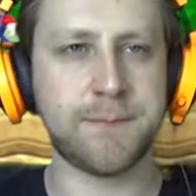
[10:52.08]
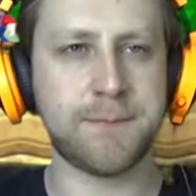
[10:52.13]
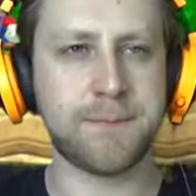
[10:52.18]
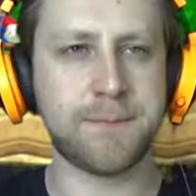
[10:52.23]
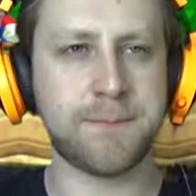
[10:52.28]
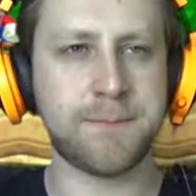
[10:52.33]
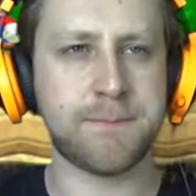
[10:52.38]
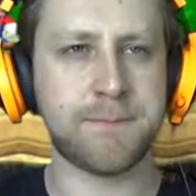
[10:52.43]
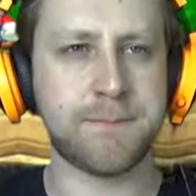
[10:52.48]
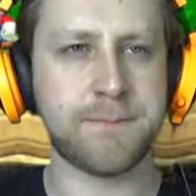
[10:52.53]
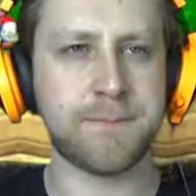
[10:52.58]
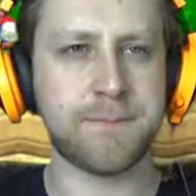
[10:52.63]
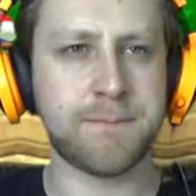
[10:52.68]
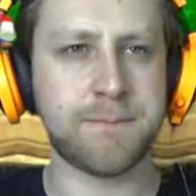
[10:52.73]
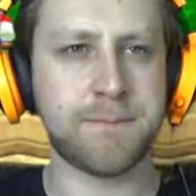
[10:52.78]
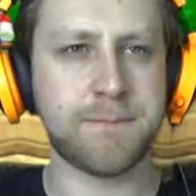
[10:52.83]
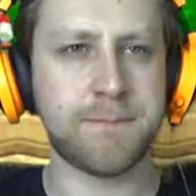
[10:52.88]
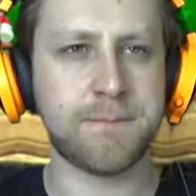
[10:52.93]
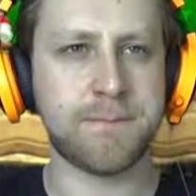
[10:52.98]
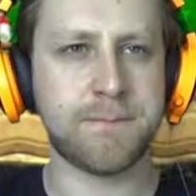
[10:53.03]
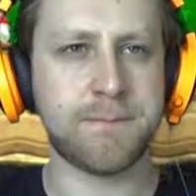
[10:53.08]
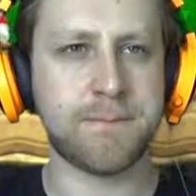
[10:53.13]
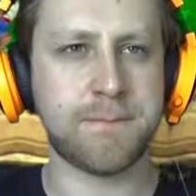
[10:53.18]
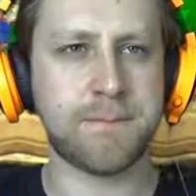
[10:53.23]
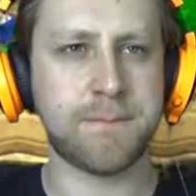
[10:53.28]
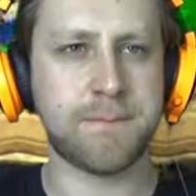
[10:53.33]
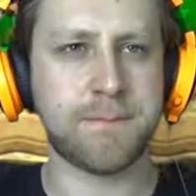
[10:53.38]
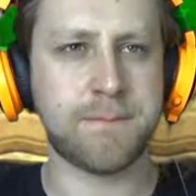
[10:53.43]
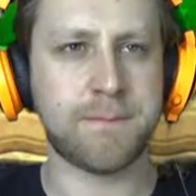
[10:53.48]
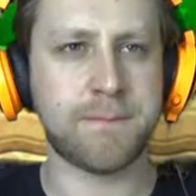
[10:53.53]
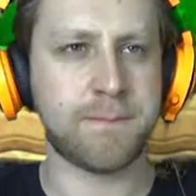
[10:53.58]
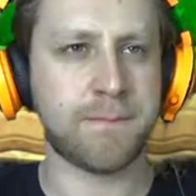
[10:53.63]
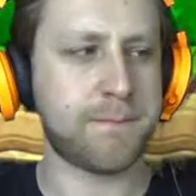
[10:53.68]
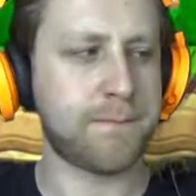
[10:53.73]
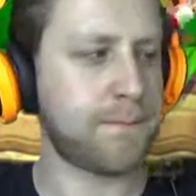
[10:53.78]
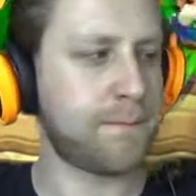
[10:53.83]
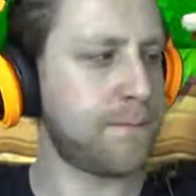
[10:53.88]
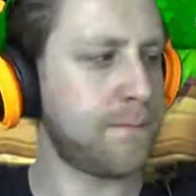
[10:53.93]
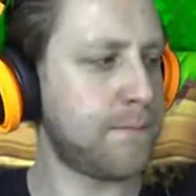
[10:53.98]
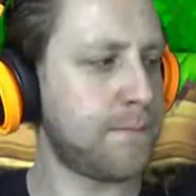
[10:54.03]

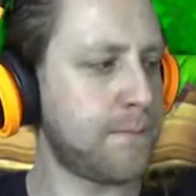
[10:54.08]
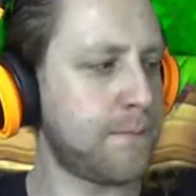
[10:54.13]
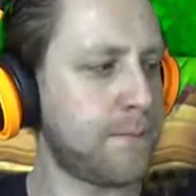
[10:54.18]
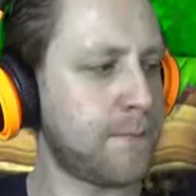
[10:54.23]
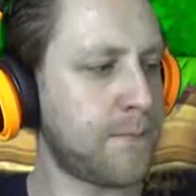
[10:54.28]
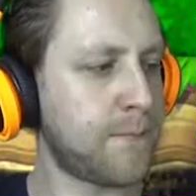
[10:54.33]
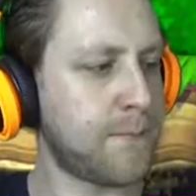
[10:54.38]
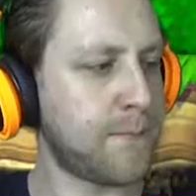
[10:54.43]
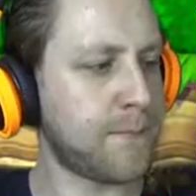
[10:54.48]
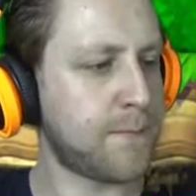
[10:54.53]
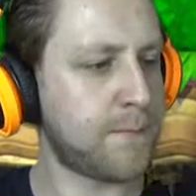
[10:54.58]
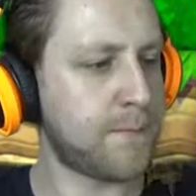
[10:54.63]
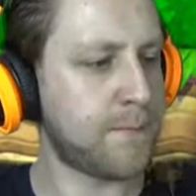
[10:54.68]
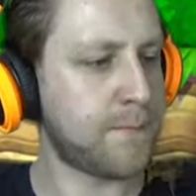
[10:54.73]
[no speech]